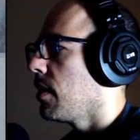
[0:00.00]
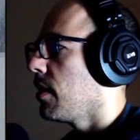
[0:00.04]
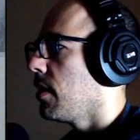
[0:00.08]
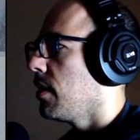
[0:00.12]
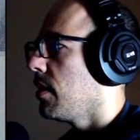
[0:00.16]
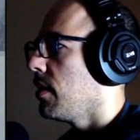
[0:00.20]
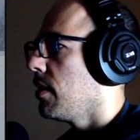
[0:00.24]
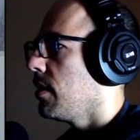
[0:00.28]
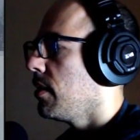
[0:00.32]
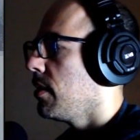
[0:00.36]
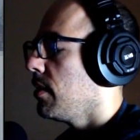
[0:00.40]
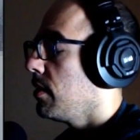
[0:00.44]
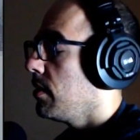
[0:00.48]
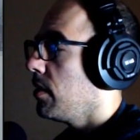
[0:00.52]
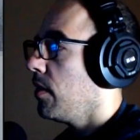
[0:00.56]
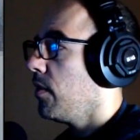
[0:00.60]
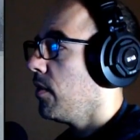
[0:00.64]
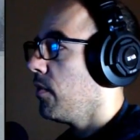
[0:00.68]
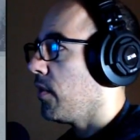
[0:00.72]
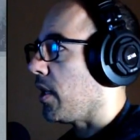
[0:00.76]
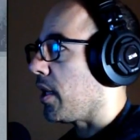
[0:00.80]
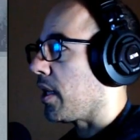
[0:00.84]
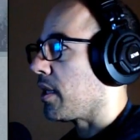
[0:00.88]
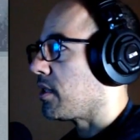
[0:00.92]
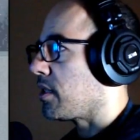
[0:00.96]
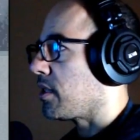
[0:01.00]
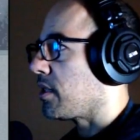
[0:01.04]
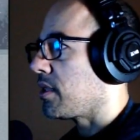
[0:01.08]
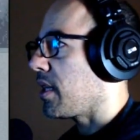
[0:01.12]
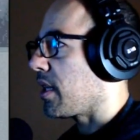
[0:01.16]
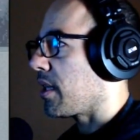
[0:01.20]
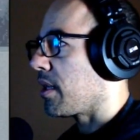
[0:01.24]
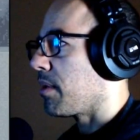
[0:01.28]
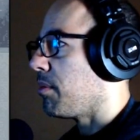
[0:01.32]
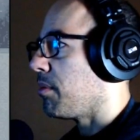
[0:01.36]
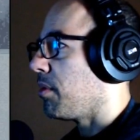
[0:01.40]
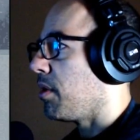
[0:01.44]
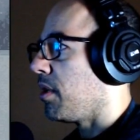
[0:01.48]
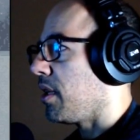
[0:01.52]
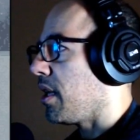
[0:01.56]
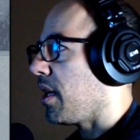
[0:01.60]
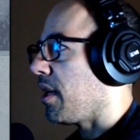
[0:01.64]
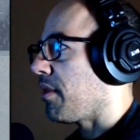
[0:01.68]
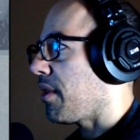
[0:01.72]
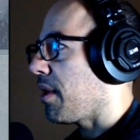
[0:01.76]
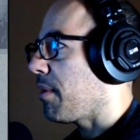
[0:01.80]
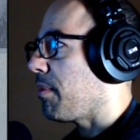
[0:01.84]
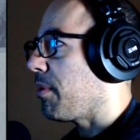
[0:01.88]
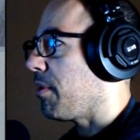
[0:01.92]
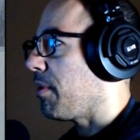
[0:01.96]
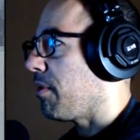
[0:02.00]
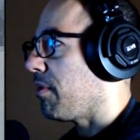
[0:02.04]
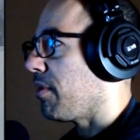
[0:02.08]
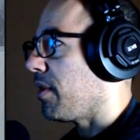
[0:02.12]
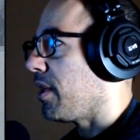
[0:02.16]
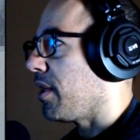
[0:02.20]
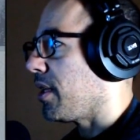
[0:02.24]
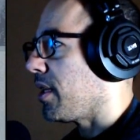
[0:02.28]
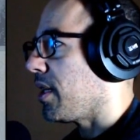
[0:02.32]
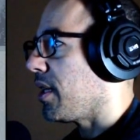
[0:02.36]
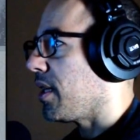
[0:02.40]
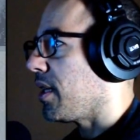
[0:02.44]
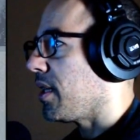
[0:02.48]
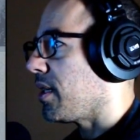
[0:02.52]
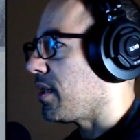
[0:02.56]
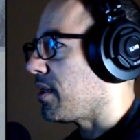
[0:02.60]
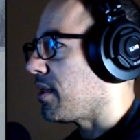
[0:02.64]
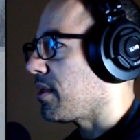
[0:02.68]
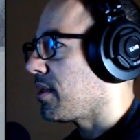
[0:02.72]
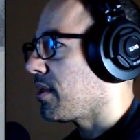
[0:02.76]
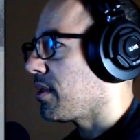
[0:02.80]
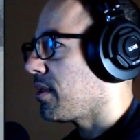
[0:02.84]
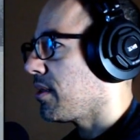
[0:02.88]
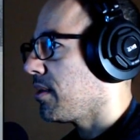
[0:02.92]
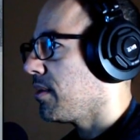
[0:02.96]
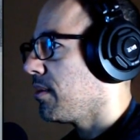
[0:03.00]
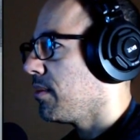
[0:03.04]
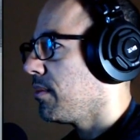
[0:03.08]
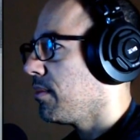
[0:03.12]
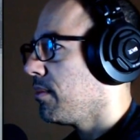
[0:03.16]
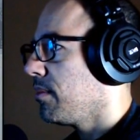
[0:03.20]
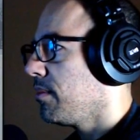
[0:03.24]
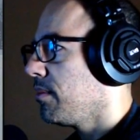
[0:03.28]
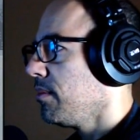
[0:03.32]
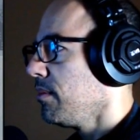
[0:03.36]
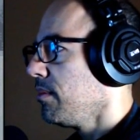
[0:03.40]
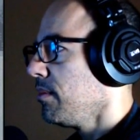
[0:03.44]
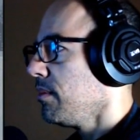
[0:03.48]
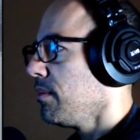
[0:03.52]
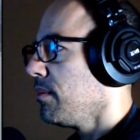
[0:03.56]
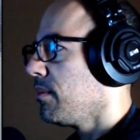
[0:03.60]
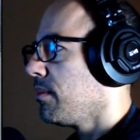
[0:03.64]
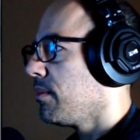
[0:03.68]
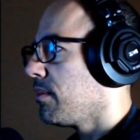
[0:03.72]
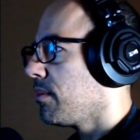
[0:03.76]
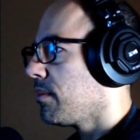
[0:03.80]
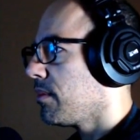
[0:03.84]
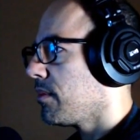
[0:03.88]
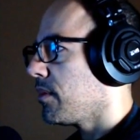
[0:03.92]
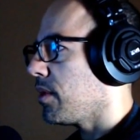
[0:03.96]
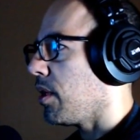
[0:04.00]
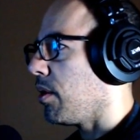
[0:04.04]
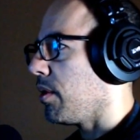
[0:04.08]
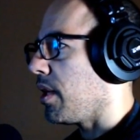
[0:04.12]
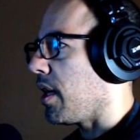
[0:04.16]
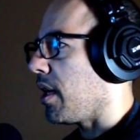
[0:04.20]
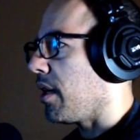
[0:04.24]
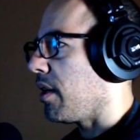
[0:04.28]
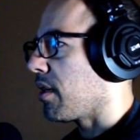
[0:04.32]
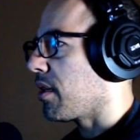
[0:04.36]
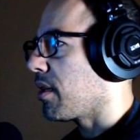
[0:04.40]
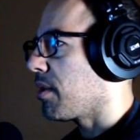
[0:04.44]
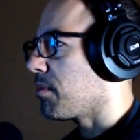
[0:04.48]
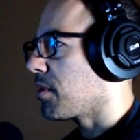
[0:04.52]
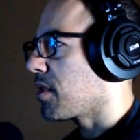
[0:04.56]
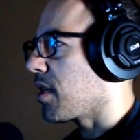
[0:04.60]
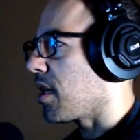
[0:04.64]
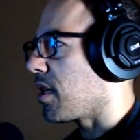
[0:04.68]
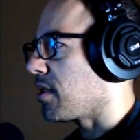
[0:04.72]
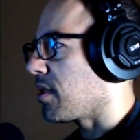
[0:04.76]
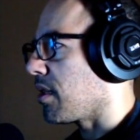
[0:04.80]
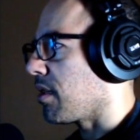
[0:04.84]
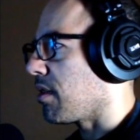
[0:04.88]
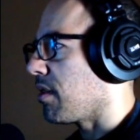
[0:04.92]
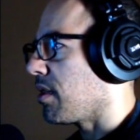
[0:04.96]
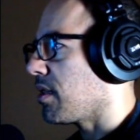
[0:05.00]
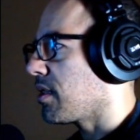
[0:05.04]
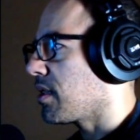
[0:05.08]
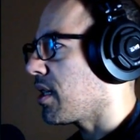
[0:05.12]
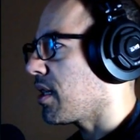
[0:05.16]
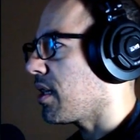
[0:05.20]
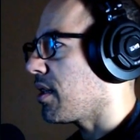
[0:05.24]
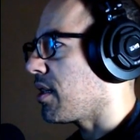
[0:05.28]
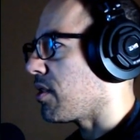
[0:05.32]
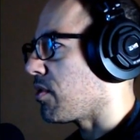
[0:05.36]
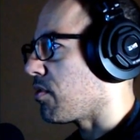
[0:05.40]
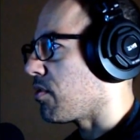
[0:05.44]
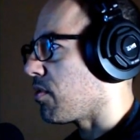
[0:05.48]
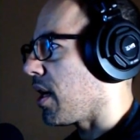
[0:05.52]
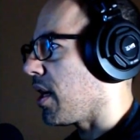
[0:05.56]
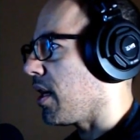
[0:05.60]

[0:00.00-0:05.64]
Hopefully I can just take them all out. That'd be really nice. Oh, yeah. Here comes Schwarzenegger. Let's get this right.